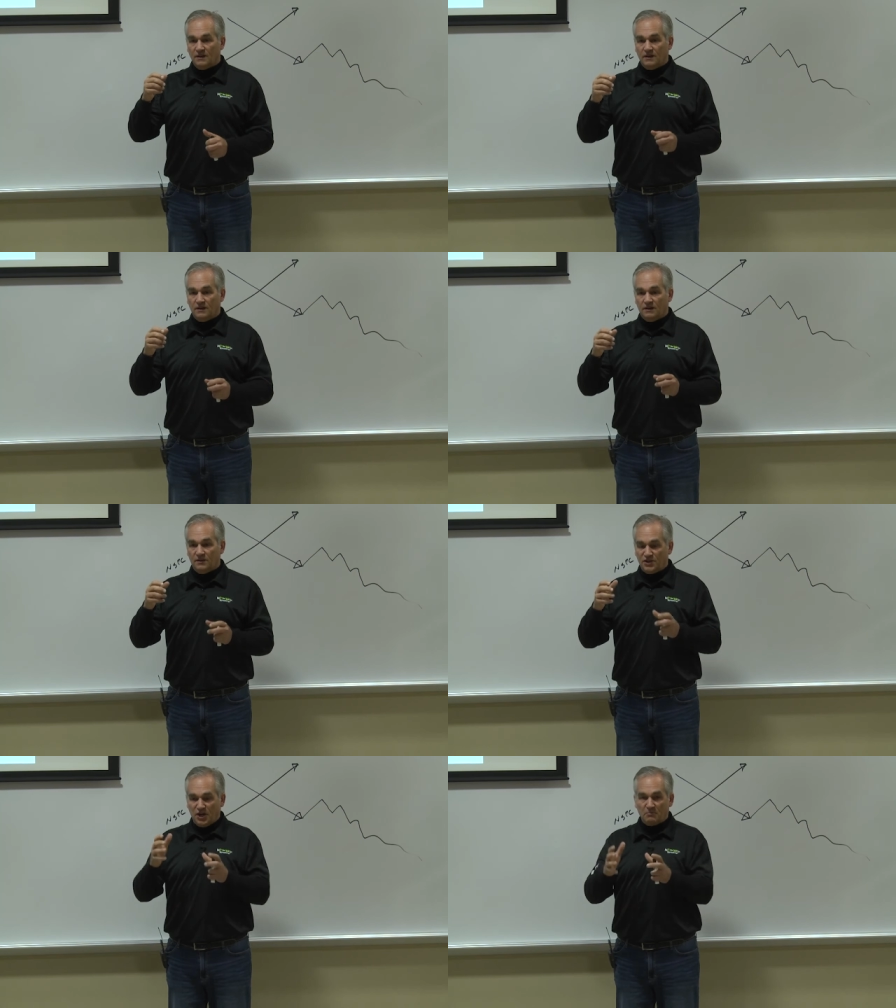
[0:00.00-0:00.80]
uh,
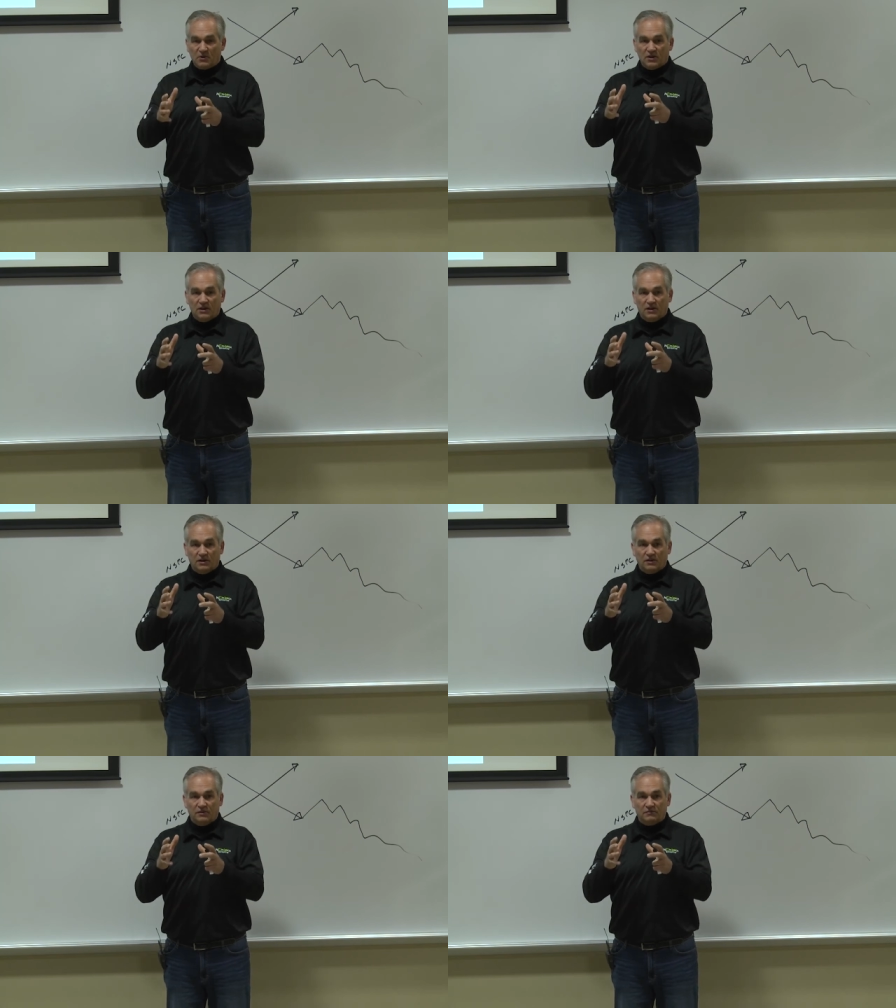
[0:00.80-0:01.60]
number
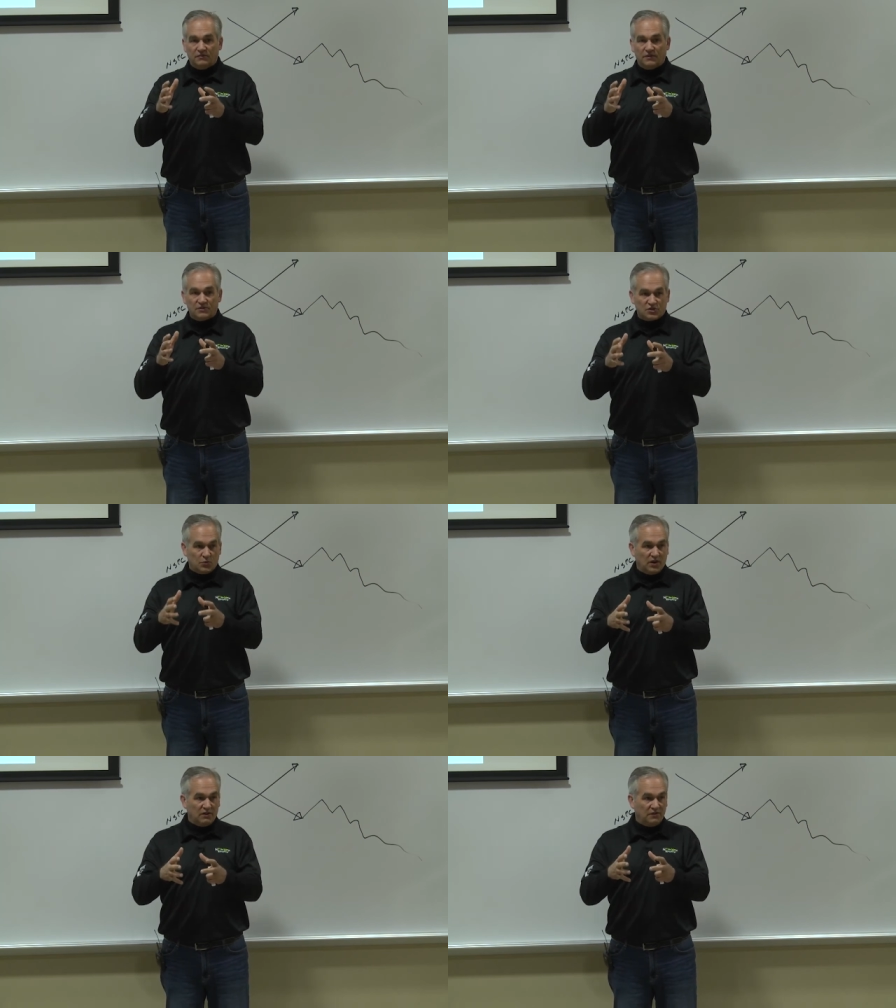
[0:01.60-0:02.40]
of
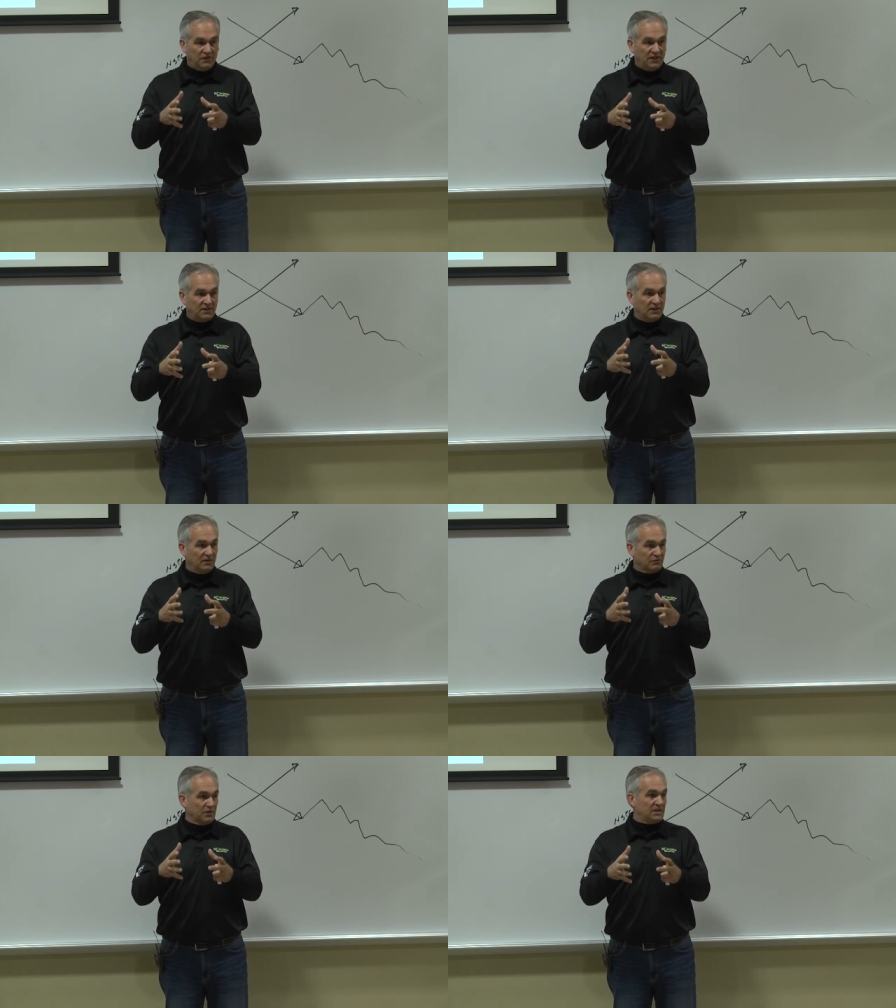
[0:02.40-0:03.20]
square feet
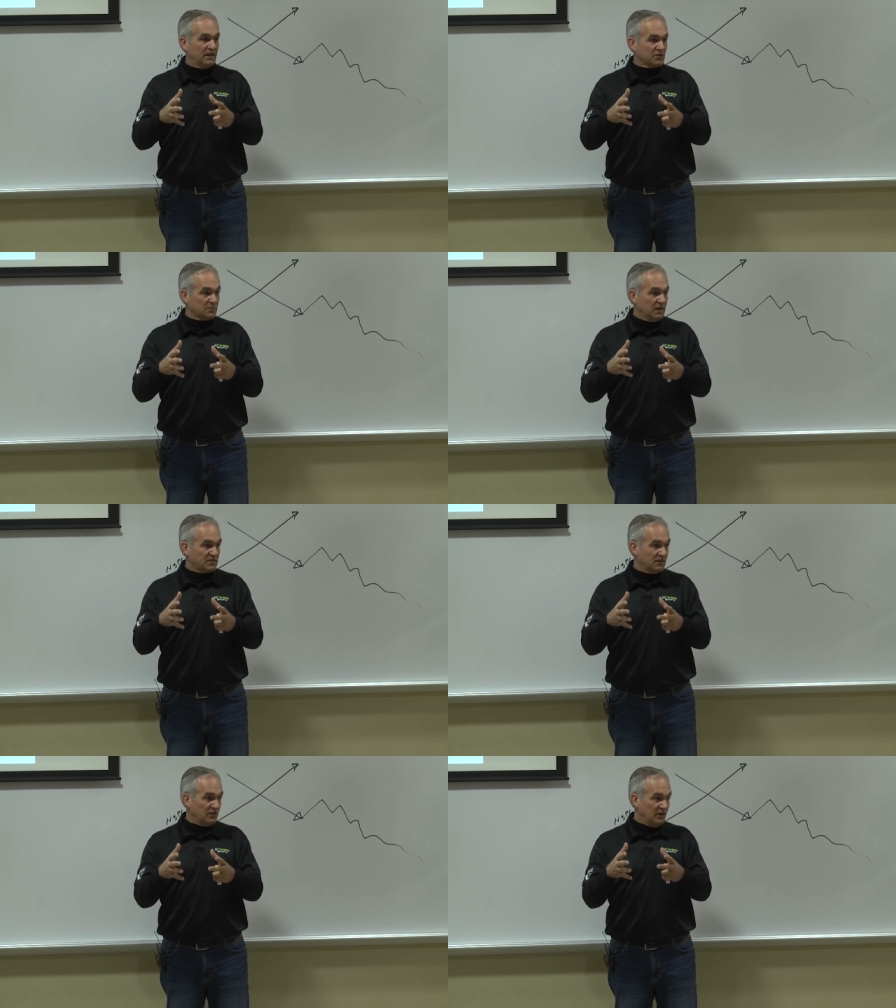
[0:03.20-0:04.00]
of retail
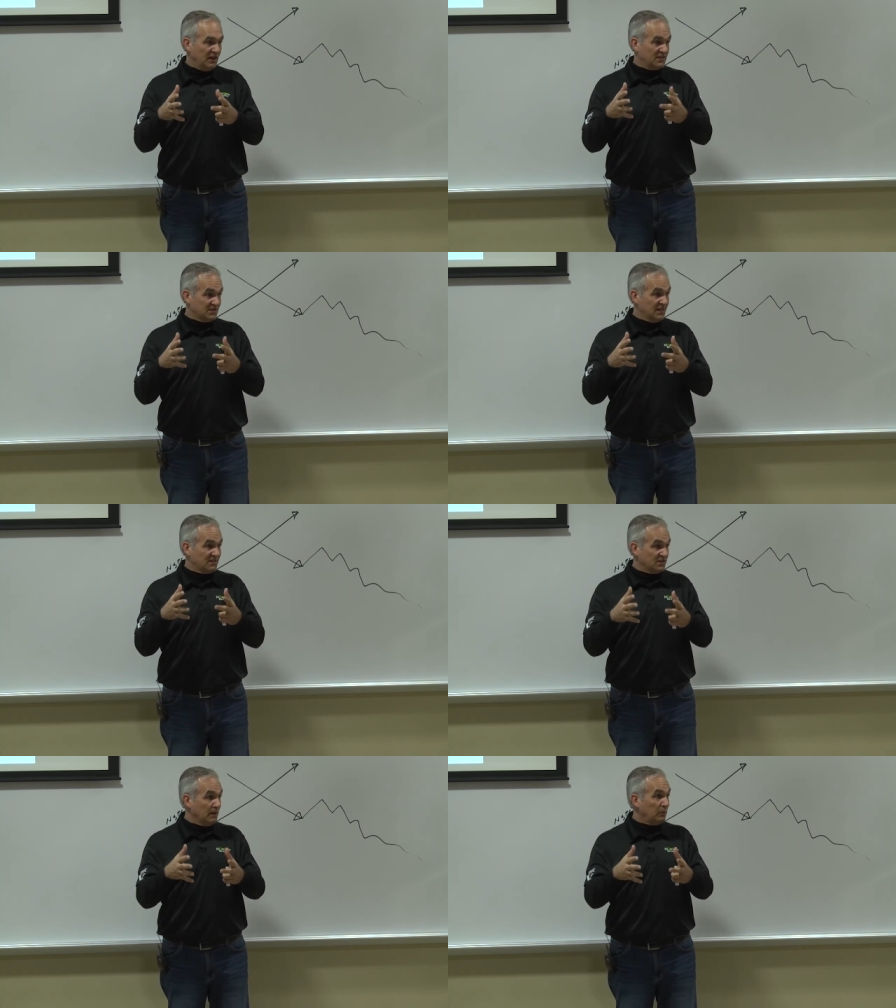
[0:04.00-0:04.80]
space in the United
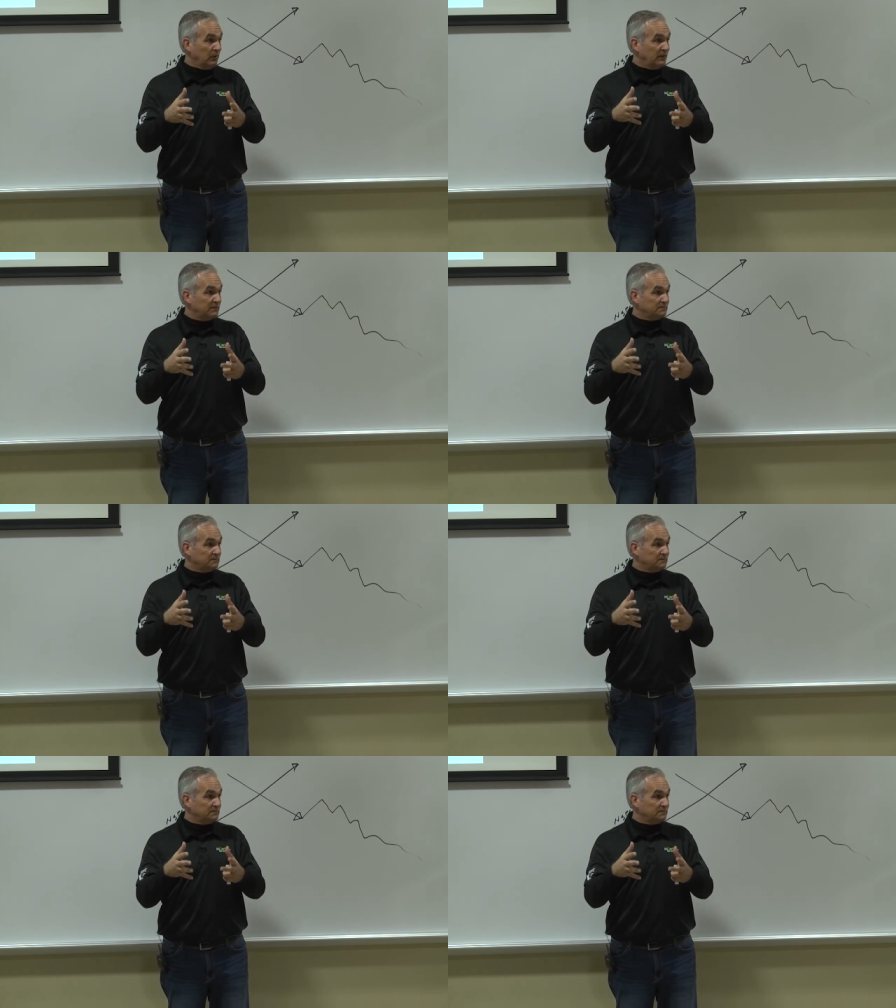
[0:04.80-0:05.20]
States doubled.